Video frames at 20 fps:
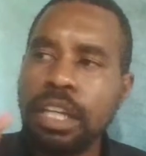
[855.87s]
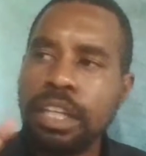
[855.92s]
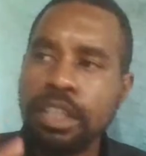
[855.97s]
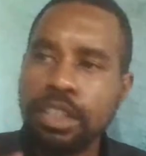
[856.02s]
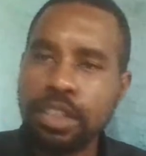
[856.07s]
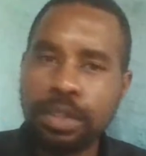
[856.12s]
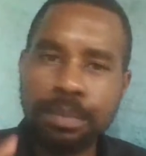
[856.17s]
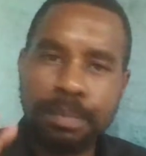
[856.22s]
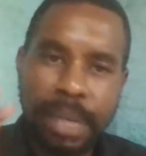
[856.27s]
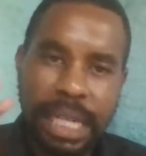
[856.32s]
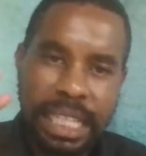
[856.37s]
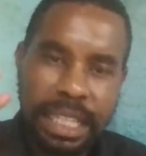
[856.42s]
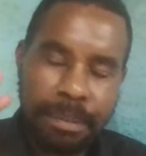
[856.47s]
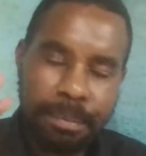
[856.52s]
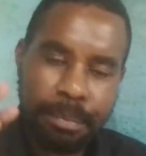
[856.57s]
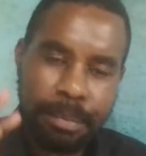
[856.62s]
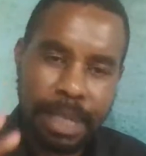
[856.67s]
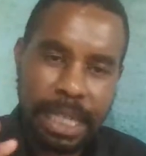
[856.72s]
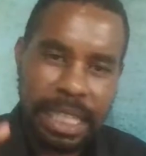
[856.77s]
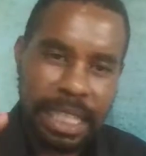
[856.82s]
you must
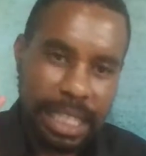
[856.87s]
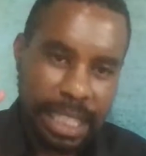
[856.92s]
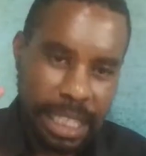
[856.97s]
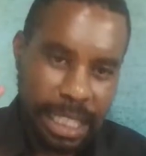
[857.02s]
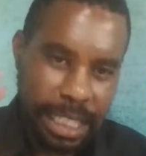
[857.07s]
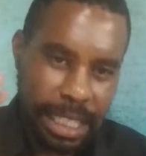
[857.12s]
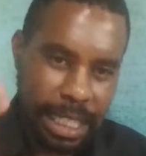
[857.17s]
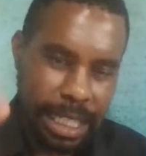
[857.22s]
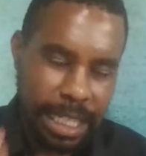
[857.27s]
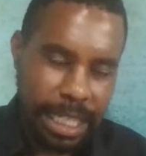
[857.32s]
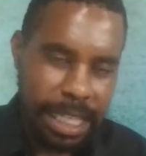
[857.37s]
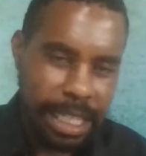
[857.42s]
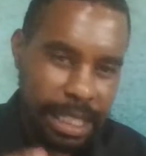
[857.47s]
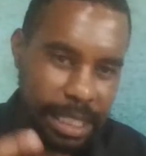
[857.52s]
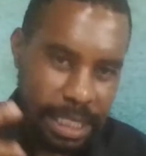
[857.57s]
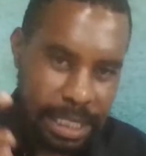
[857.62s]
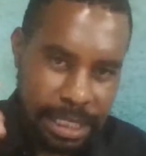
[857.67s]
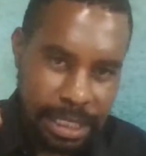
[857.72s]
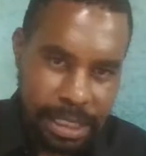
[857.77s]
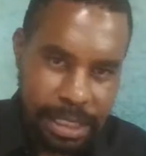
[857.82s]
spend the
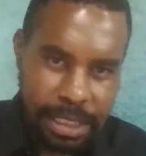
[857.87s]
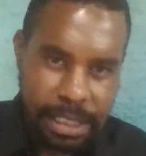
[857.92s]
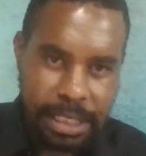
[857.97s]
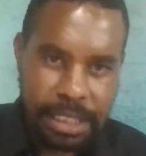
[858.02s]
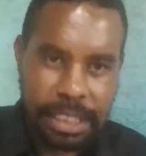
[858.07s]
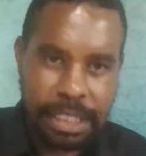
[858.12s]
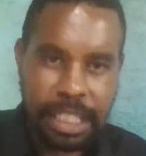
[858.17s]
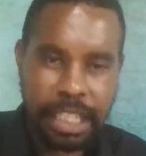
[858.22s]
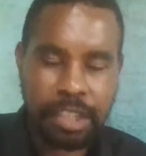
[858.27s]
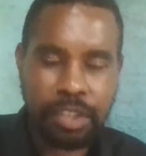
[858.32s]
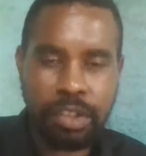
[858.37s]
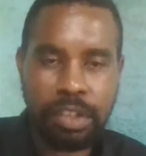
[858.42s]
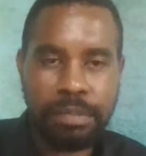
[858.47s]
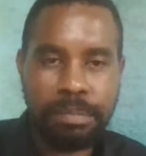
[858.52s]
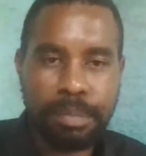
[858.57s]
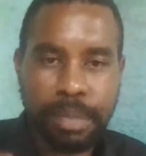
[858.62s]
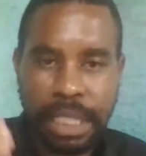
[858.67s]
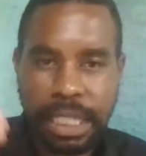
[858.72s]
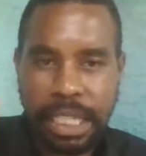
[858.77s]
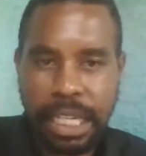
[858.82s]
grant that you
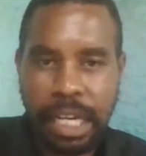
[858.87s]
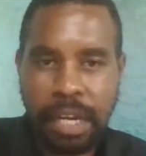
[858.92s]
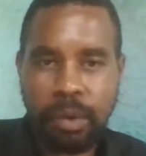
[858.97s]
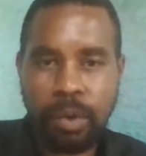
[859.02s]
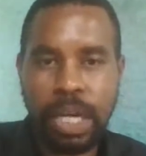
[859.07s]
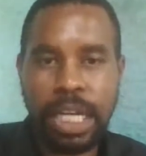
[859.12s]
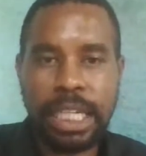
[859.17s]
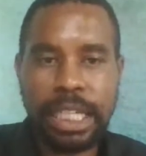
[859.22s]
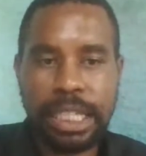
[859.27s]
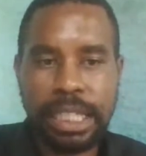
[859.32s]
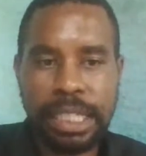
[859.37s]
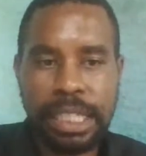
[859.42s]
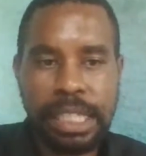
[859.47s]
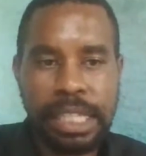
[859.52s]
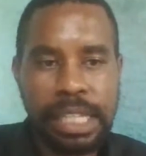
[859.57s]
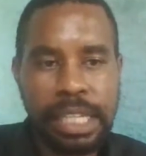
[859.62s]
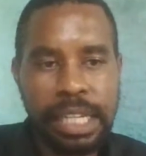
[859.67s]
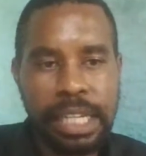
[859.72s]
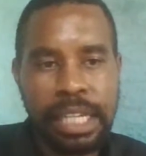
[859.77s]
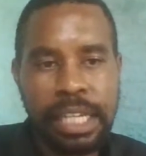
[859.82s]
have been awarded
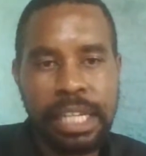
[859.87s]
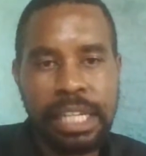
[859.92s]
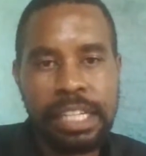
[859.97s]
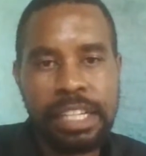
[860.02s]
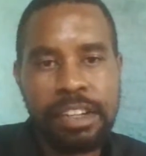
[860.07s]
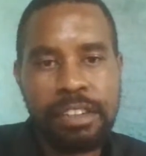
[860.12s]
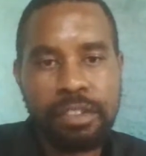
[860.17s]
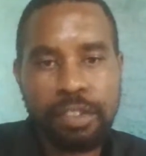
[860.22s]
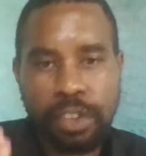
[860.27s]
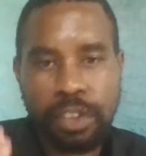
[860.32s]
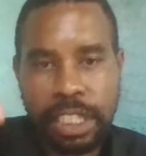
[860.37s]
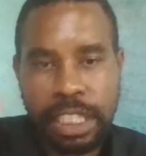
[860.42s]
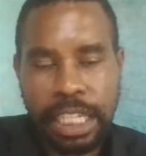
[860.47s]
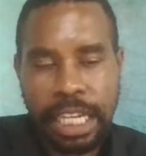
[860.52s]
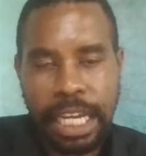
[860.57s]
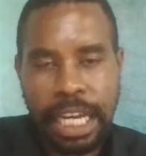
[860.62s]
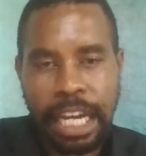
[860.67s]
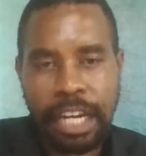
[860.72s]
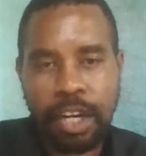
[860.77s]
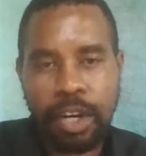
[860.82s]
for
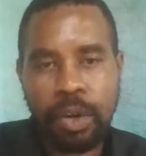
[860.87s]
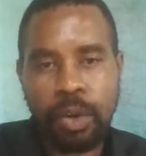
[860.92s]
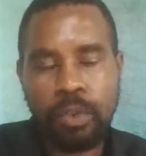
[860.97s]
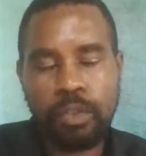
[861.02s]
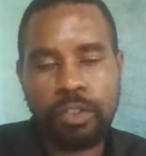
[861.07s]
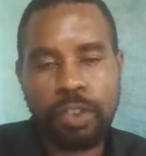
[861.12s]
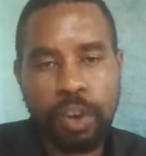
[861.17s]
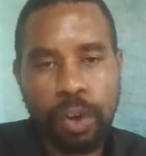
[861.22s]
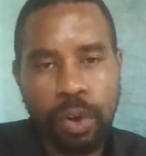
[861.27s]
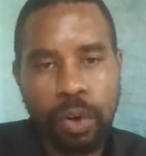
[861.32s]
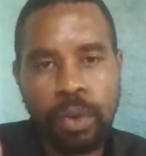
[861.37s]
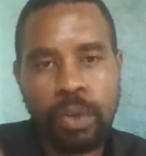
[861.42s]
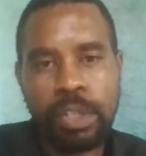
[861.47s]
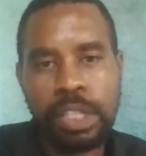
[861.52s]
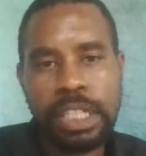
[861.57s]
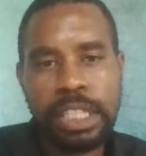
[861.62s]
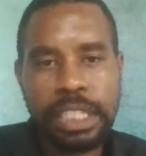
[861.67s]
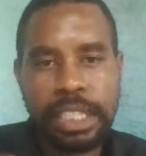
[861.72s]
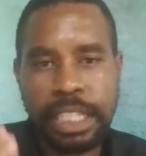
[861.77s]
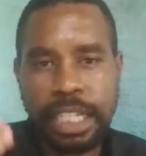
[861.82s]
the for
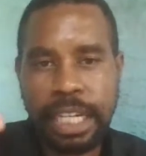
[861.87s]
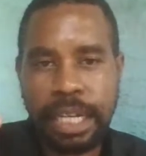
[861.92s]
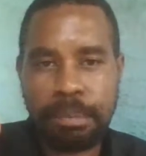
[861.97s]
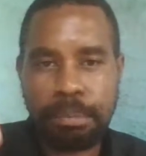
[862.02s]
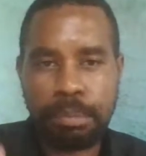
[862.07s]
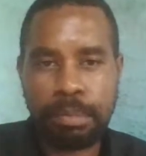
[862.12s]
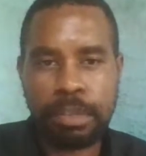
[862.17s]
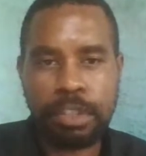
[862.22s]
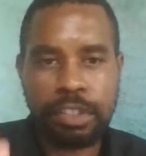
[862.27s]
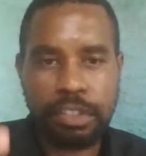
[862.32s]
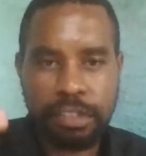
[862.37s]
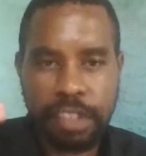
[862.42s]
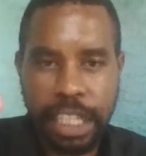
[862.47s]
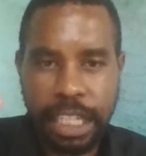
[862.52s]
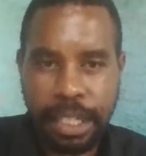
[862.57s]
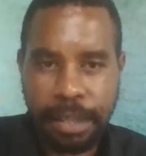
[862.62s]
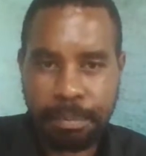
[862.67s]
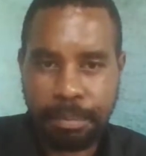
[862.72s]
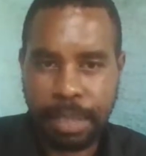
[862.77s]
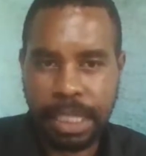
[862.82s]
only the approved
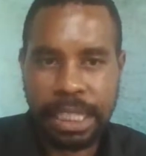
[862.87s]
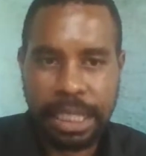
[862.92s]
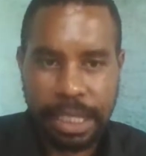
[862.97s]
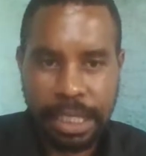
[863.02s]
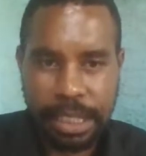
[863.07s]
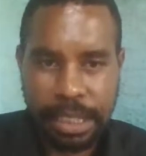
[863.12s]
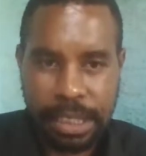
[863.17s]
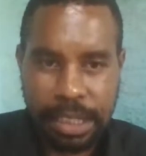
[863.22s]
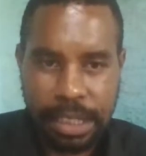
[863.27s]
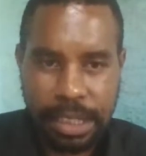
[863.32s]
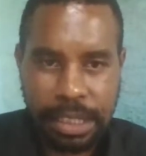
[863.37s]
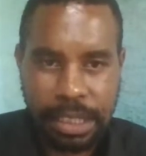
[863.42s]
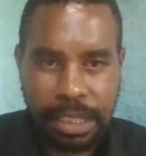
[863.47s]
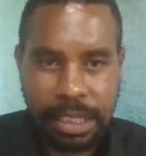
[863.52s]
expenses.